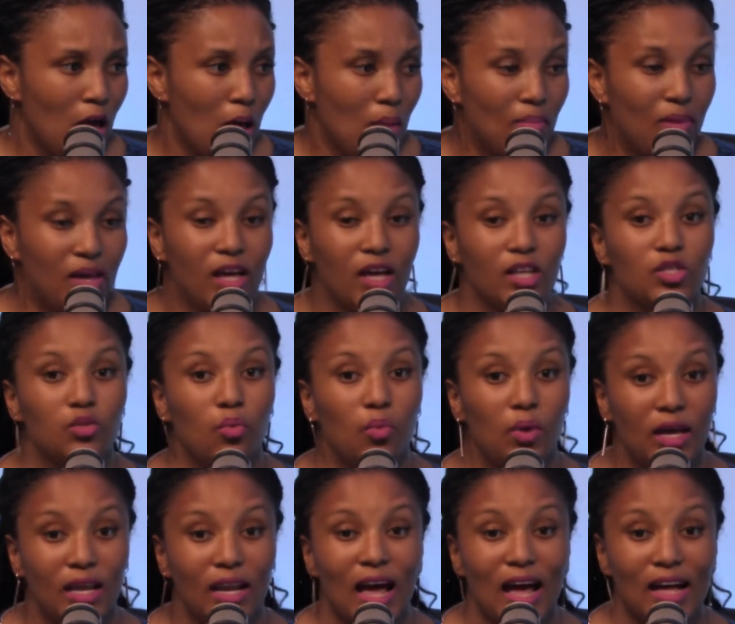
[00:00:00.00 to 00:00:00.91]
Because
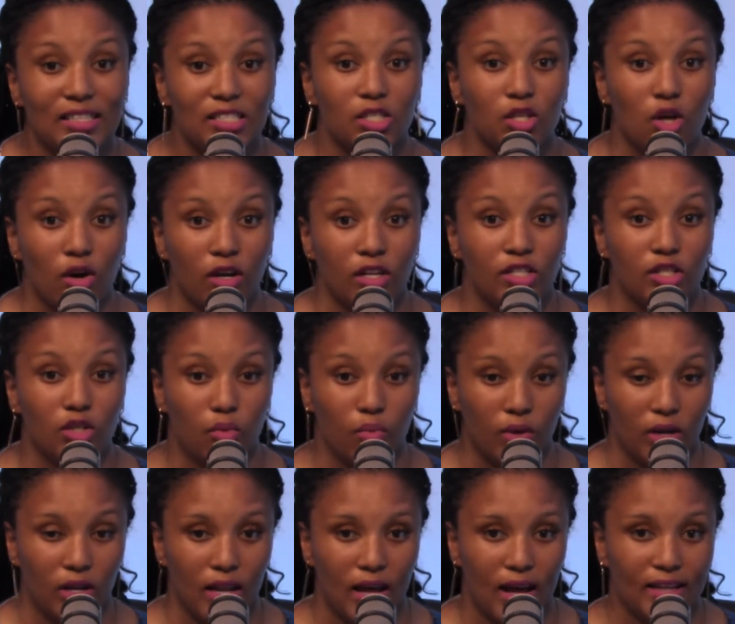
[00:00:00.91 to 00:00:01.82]
when I started to
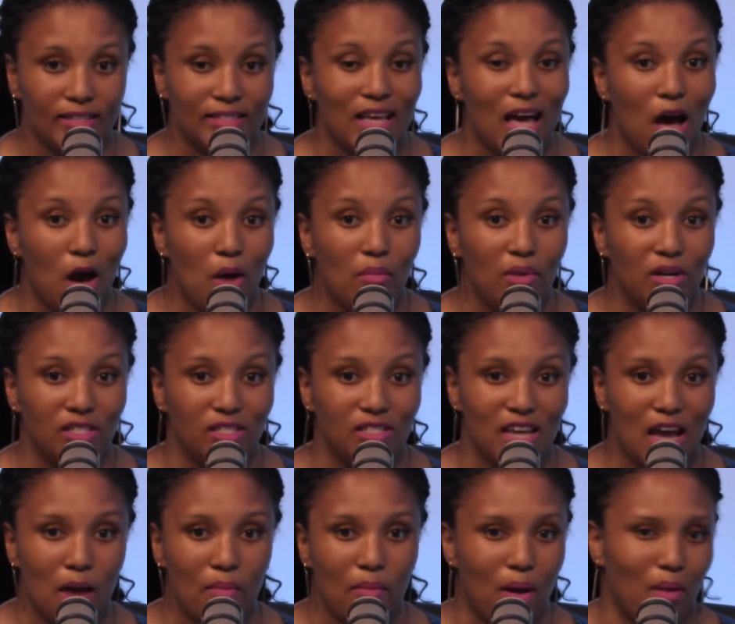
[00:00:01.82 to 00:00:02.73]
realize how much
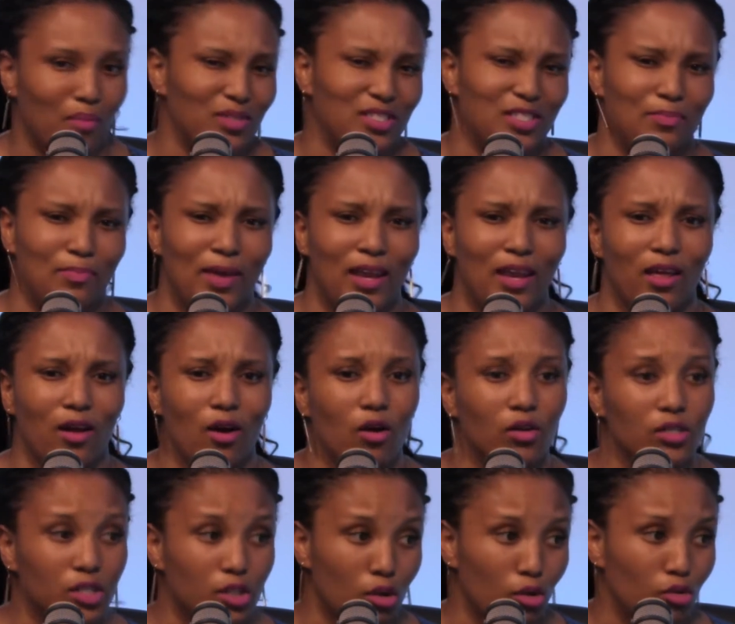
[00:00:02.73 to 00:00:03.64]
time I was spending
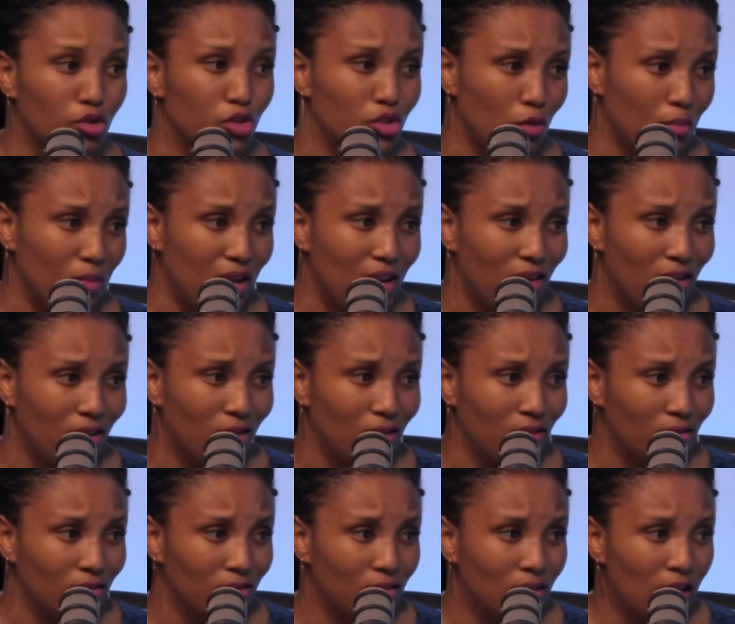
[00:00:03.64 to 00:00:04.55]
on social
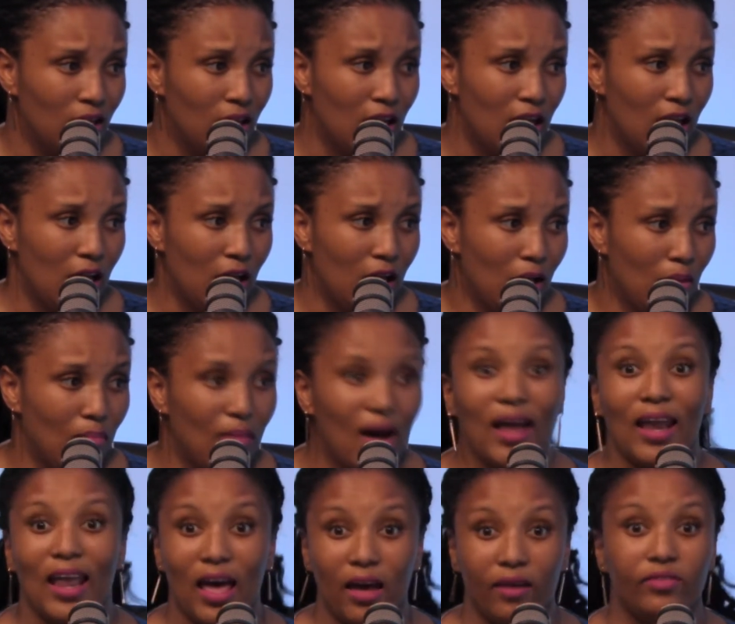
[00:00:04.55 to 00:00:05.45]
media,
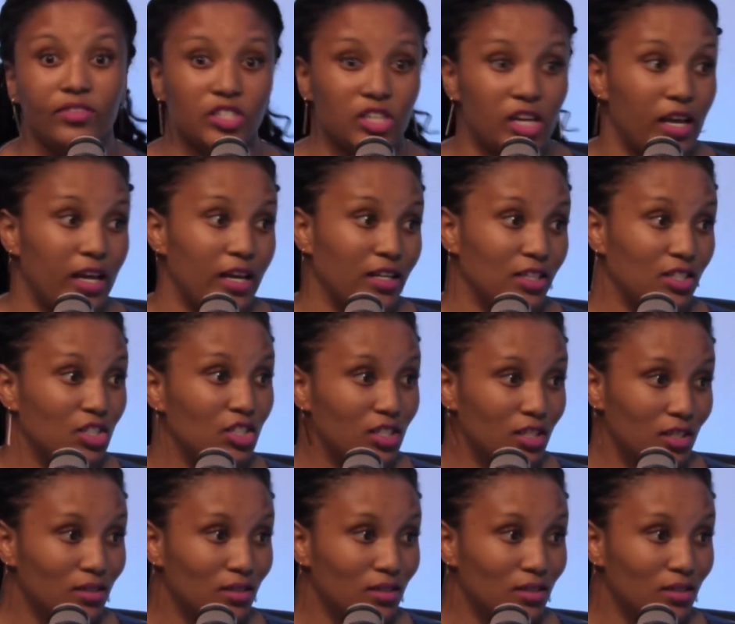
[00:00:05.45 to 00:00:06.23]
my life changed.